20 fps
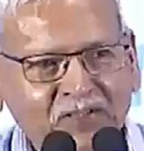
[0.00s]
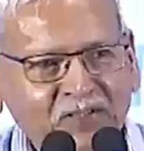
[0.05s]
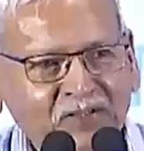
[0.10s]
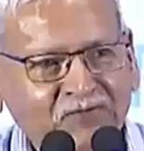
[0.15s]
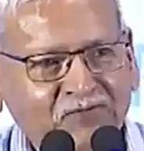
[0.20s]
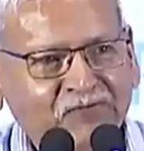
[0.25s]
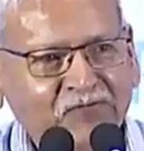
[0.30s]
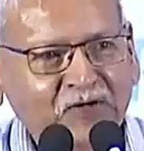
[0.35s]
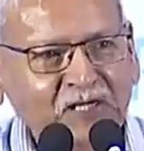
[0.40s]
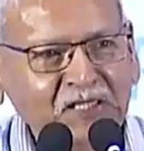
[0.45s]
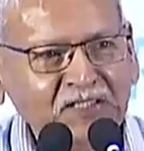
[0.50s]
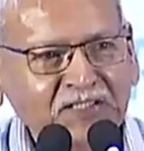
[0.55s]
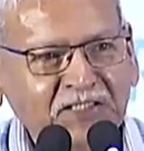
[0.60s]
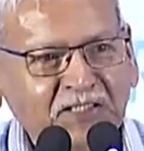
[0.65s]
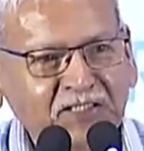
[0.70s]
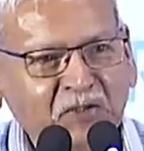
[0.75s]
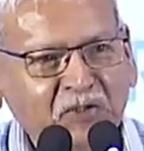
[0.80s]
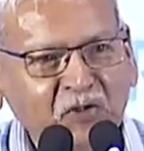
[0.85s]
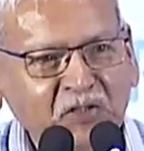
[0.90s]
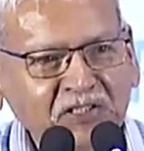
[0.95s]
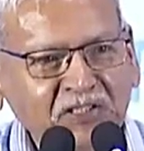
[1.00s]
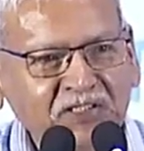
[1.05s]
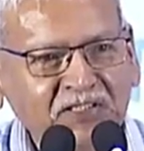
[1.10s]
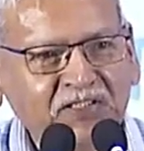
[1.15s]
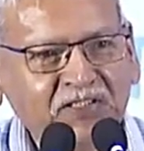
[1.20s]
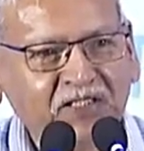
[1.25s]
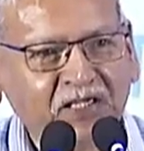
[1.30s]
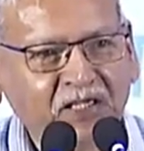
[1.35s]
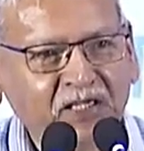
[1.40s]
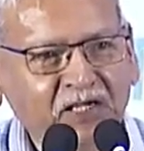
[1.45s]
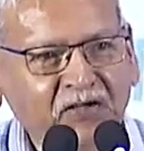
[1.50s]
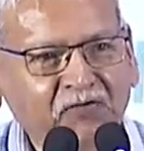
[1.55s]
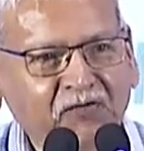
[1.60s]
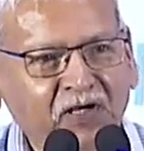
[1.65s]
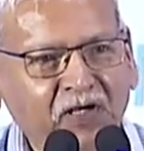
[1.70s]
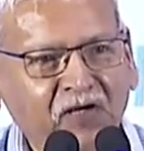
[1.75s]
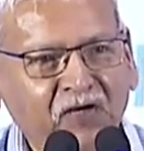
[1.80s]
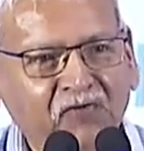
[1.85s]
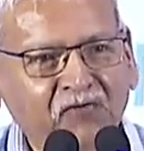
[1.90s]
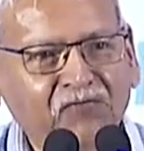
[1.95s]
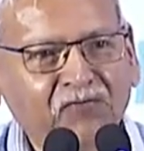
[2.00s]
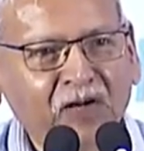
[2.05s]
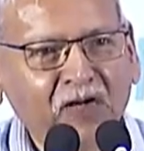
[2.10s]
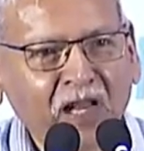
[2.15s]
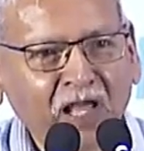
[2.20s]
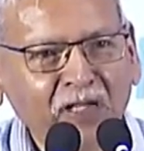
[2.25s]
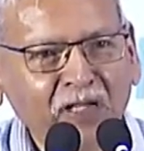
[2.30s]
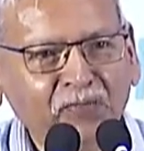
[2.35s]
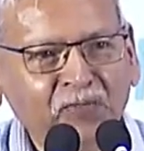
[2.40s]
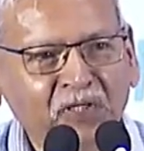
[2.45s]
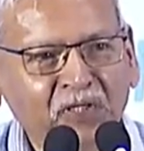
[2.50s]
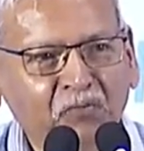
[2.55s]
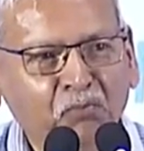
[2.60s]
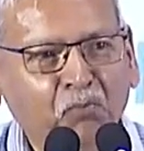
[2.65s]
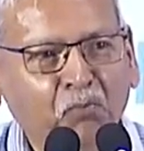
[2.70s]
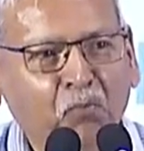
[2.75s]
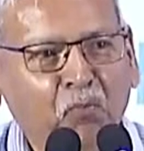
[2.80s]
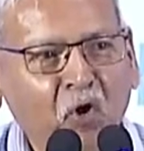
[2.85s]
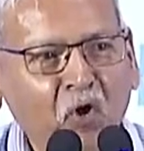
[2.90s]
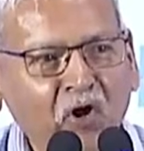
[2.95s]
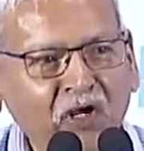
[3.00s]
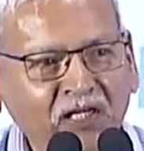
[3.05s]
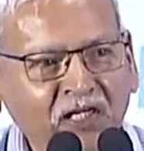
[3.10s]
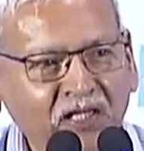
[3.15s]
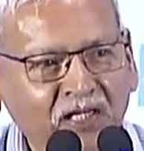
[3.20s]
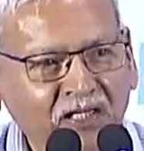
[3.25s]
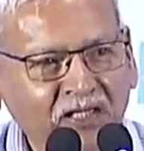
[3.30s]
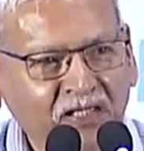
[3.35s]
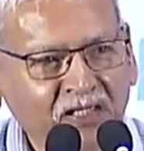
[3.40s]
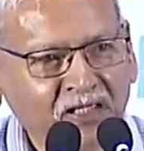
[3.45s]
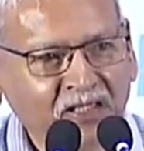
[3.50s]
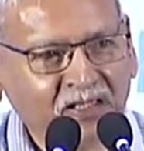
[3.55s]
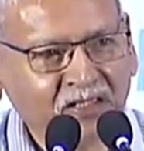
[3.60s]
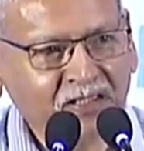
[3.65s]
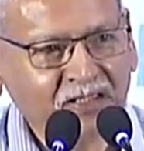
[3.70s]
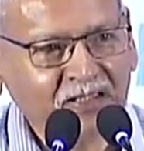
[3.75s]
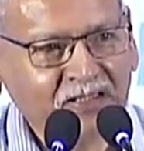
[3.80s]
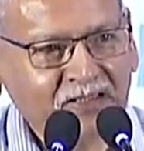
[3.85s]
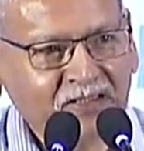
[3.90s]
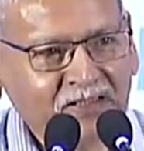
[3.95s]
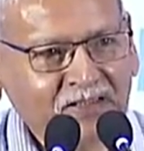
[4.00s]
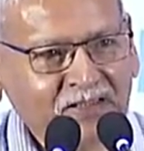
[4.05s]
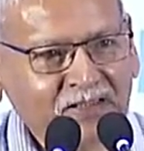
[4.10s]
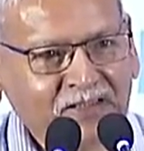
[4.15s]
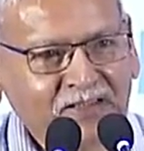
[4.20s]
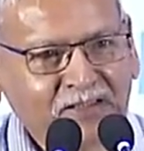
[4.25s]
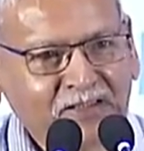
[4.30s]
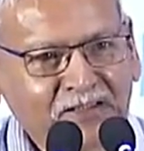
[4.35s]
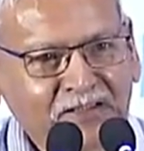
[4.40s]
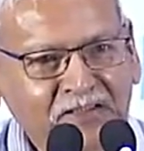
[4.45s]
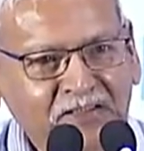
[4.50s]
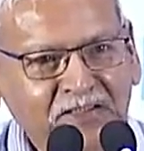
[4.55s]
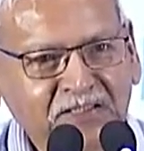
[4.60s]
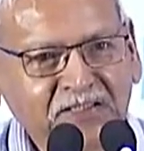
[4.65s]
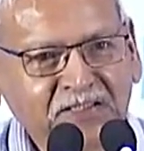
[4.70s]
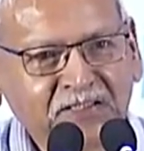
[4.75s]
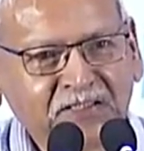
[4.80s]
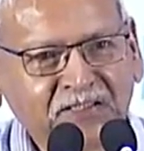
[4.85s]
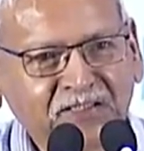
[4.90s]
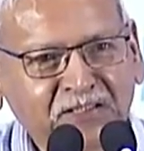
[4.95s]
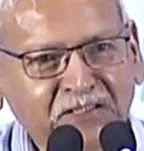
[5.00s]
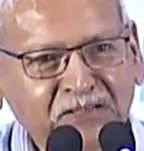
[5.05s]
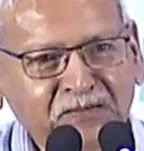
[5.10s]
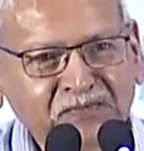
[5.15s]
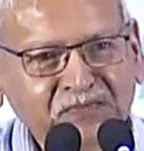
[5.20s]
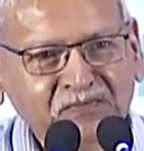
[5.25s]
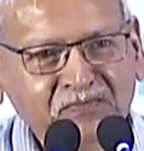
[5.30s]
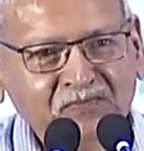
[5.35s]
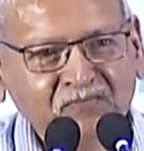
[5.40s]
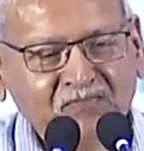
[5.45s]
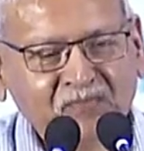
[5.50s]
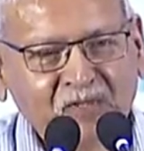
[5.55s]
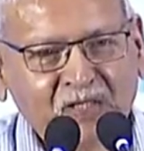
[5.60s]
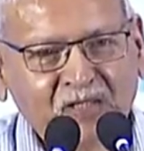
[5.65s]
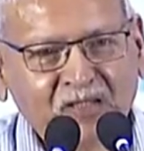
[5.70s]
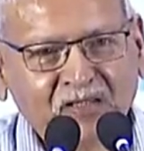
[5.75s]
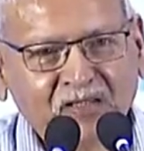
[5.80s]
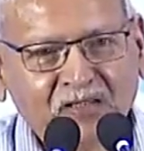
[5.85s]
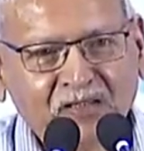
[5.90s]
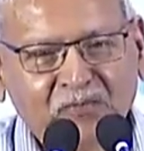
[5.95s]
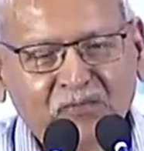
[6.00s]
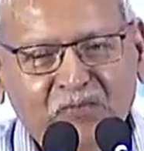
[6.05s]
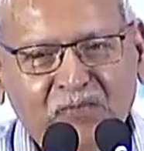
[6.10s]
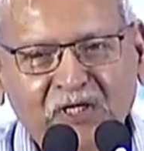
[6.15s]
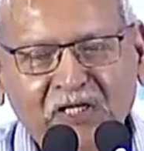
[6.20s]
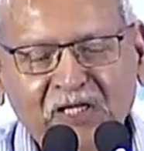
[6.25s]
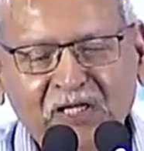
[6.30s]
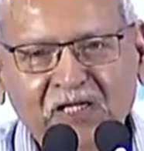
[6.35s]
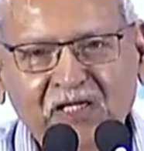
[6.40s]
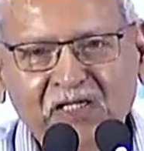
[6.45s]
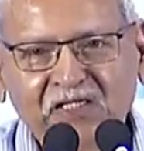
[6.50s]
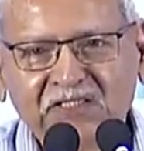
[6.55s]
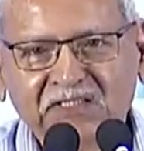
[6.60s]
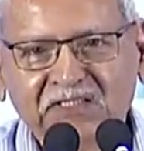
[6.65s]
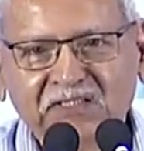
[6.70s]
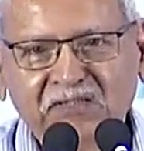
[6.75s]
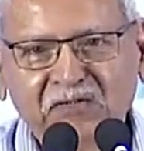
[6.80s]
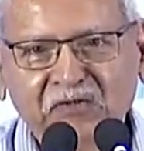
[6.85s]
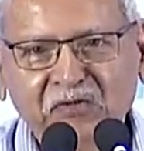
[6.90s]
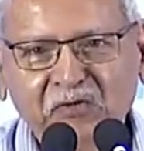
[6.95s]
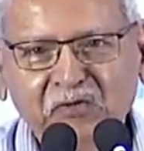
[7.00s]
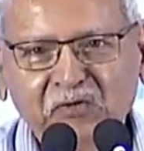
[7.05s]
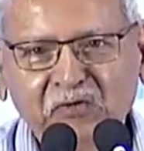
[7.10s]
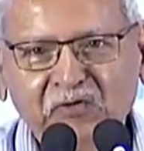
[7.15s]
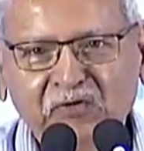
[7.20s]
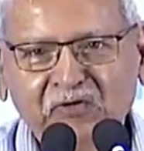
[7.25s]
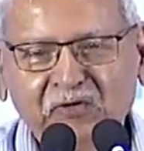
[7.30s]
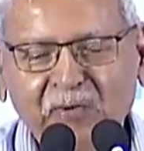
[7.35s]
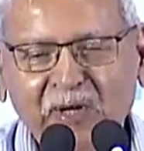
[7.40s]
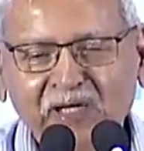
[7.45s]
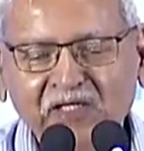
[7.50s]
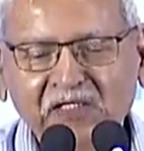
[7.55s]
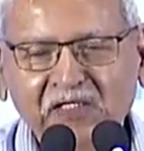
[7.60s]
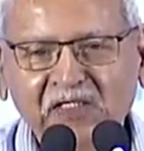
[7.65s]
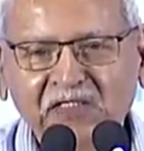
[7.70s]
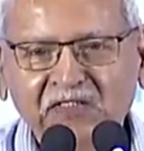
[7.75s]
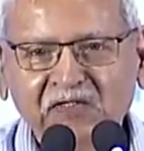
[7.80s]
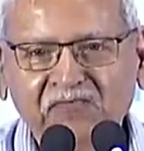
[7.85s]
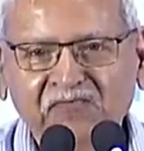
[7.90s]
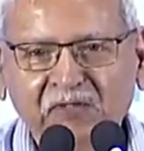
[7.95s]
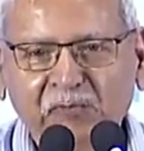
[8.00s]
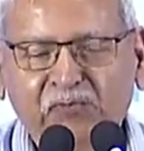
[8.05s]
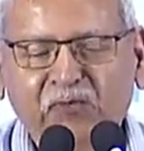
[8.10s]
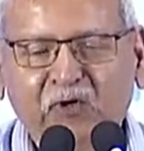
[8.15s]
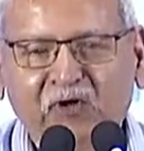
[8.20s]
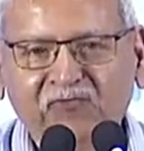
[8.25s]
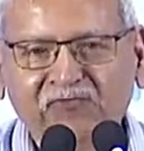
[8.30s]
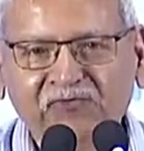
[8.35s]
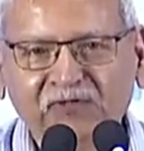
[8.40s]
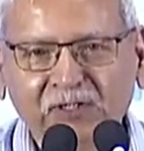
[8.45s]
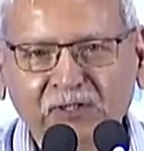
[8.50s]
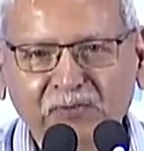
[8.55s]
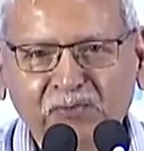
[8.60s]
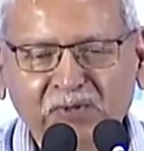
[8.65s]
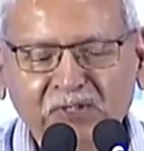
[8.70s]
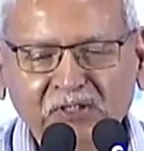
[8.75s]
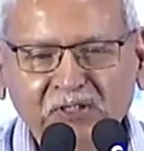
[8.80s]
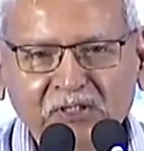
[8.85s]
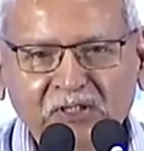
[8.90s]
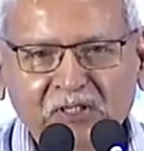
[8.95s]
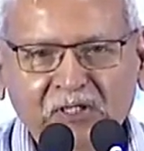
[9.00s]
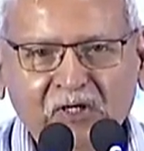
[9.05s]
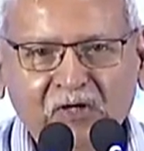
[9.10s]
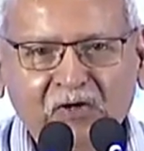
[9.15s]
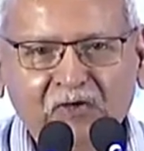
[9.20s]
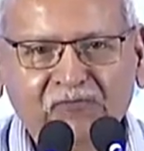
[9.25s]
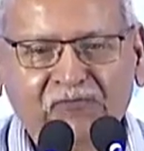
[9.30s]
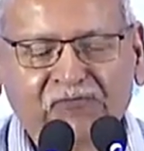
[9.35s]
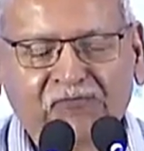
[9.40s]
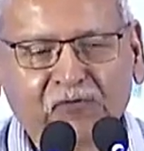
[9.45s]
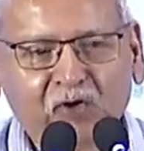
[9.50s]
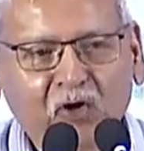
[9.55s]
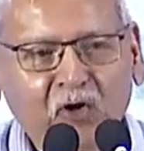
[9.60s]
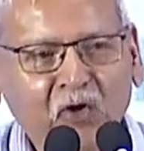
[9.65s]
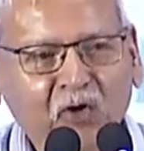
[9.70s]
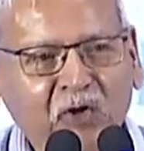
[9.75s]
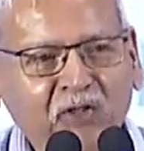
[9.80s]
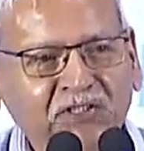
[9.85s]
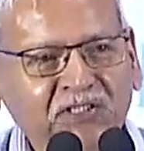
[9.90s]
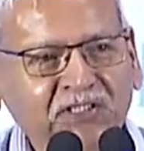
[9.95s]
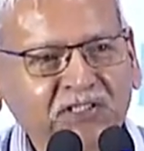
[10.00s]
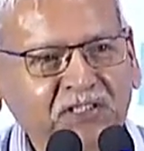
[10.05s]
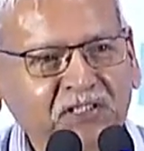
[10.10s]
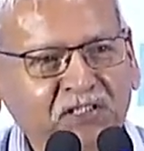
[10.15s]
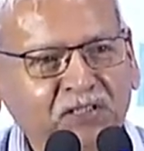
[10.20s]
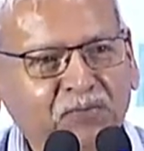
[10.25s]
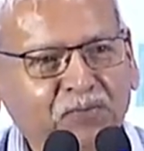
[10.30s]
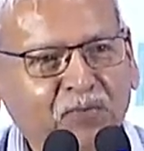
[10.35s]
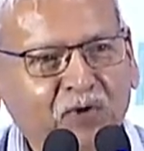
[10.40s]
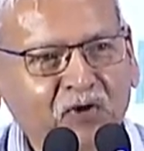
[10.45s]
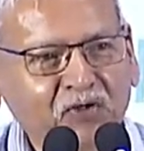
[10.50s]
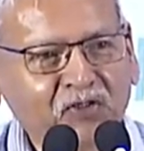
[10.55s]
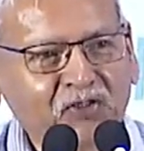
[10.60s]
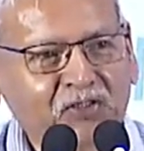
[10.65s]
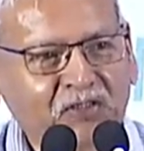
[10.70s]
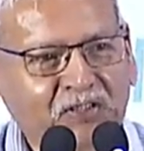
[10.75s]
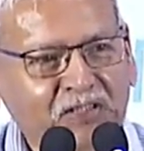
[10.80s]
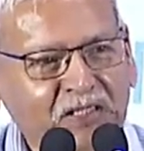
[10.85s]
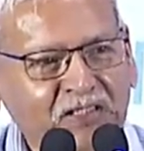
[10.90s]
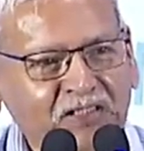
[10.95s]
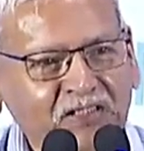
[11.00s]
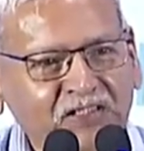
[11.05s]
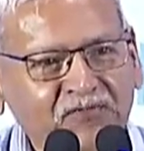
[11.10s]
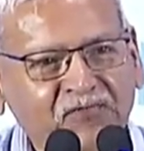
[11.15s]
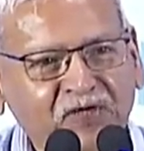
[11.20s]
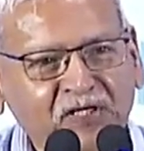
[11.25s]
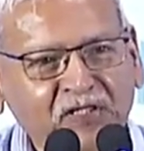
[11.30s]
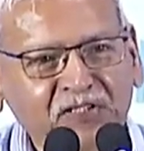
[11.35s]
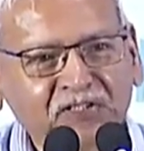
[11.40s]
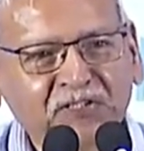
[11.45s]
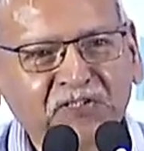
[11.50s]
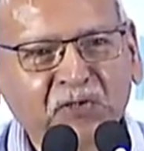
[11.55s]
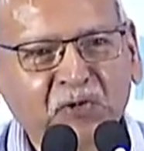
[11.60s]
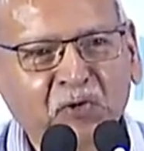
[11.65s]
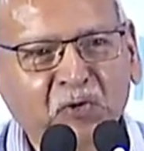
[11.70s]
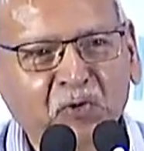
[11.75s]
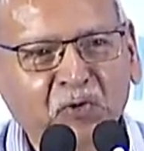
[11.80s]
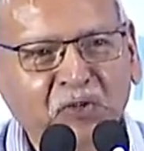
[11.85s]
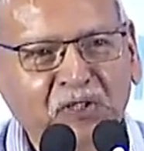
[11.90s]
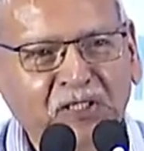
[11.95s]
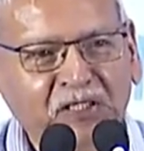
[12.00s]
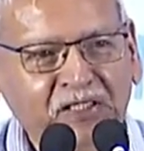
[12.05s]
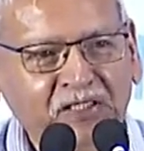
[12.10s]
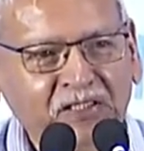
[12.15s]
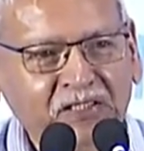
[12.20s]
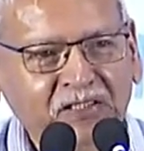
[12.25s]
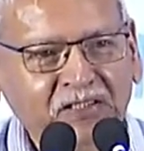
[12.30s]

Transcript: phrase. He calls it the era of climate boiling. This is bringing us, reminding us of the proverb of frogs in a pot that is very slowly